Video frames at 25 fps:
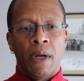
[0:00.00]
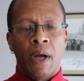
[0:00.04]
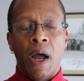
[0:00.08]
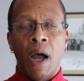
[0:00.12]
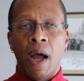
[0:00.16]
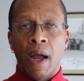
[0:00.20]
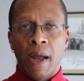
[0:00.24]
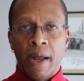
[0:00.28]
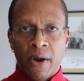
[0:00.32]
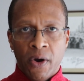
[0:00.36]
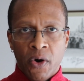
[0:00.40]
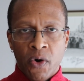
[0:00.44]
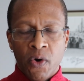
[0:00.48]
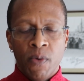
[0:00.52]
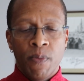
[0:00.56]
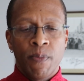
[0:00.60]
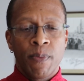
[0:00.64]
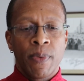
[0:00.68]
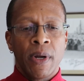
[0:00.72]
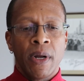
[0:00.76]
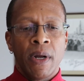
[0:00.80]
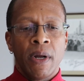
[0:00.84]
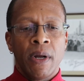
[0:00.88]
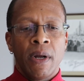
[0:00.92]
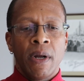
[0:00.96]
I
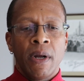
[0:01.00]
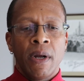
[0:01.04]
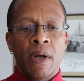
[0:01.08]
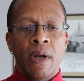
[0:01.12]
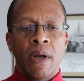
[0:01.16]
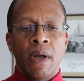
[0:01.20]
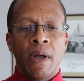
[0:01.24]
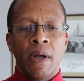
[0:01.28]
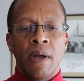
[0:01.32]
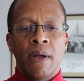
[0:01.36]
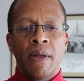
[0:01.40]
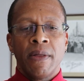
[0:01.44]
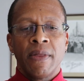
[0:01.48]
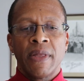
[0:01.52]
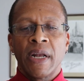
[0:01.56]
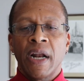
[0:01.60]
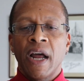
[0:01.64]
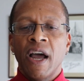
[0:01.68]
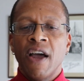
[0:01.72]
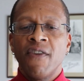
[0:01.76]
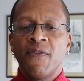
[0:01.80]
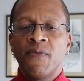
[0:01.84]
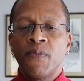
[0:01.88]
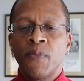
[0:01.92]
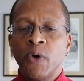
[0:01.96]
hope that
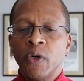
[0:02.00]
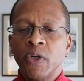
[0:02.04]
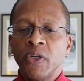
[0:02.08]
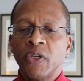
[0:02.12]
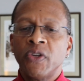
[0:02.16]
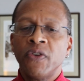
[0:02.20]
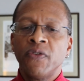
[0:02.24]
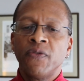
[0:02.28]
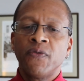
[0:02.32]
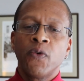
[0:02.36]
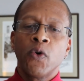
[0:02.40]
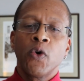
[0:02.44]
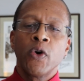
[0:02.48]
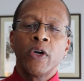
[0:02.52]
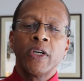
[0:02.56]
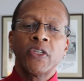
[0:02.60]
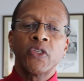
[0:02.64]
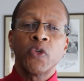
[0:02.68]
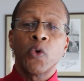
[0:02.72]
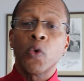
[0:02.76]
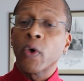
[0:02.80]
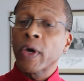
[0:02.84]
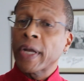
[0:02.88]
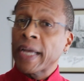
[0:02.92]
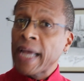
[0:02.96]
I've put to
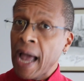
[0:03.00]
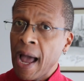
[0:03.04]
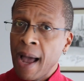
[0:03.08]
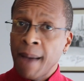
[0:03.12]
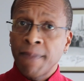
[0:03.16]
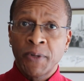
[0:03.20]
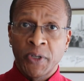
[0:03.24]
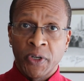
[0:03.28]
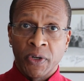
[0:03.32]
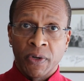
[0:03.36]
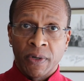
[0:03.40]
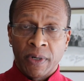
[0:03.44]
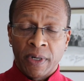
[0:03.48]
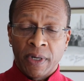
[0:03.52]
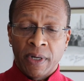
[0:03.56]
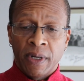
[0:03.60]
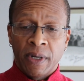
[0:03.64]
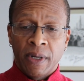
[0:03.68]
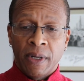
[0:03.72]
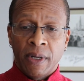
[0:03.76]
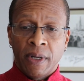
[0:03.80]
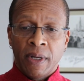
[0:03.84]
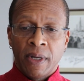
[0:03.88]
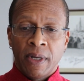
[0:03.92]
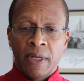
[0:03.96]
voice or captured
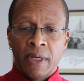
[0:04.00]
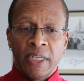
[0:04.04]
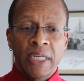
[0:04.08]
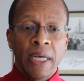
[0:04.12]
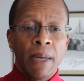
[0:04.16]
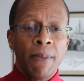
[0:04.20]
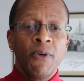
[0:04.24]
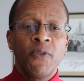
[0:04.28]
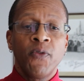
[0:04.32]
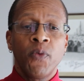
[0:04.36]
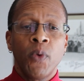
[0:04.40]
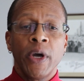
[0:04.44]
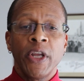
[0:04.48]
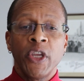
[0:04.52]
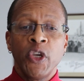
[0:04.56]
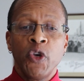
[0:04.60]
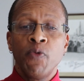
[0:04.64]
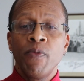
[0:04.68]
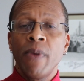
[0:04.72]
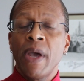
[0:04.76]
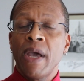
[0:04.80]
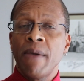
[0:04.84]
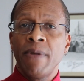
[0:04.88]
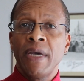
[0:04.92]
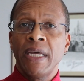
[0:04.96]
some of what
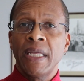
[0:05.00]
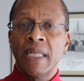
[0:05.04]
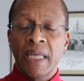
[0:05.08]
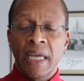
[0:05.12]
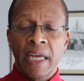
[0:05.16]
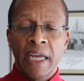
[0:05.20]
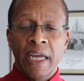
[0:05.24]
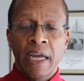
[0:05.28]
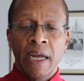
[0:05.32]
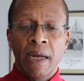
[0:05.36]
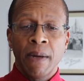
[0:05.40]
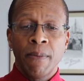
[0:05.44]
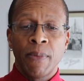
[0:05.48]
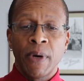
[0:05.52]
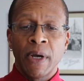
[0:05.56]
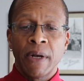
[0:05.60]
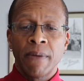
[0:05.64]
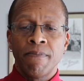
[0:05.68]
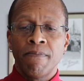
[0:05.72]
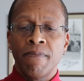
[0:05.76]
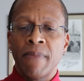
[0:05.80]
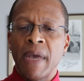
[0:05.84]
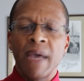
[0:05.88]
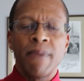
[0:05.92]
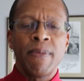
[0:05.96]
you may be thinking
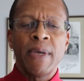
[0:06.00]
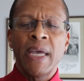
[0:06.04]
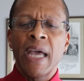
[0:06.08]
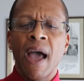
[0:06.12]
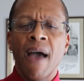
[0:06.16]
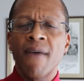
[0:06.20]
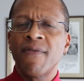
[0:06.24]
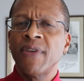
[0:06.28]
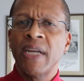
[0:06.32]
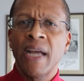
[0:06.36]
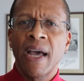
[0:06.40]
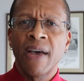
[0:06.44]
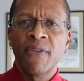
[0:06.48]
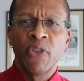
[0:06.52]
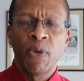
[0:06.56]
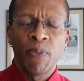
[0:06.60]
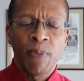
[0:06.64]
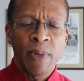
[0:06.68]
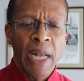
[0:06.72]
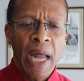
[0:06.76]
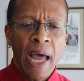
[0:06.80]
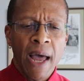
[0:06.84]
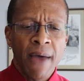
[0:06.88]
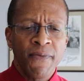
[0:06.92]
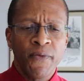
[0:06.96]
but maybe haven't had the
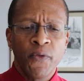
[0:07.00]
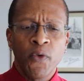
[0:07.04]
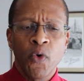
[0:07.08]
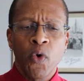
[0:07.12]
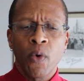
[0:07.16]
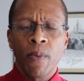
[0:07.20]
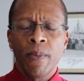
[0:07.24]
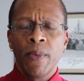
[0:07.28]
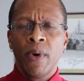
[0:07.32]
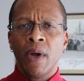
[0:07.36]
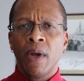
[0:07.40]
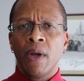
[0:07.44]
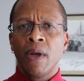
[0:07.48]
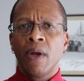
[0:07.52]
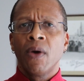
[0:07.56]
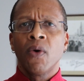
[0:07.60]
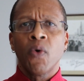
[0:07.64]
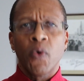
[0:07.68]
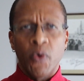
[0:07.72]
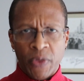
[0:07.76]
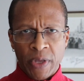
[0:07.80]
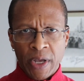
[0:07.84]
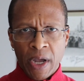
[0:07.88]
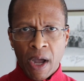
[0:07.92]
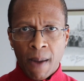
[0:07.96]
platform
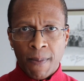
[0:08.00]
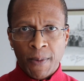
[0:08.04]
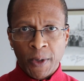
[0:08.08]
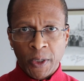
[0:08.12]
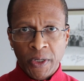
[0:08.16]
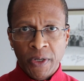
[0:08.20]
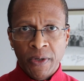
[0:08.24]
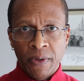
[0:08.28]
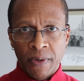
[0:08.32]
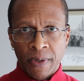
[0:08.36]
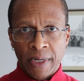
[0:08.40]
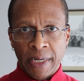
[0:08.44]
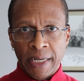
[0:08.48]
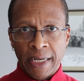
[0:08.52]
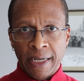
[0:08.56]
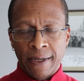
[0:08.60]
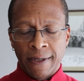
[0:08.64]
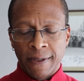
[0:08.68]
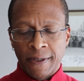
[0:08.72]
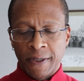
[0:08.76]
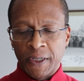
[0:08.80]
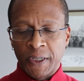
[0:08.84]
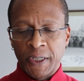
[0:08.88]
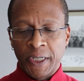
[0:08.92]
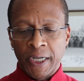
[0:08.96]
or the opportunity
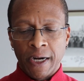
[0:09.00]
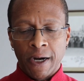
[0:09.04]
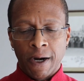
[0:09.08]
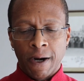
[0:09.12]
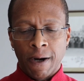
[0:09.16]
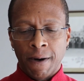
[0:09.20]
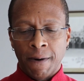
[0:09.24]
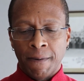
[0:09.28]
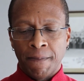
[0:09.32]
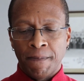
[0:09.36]
to share.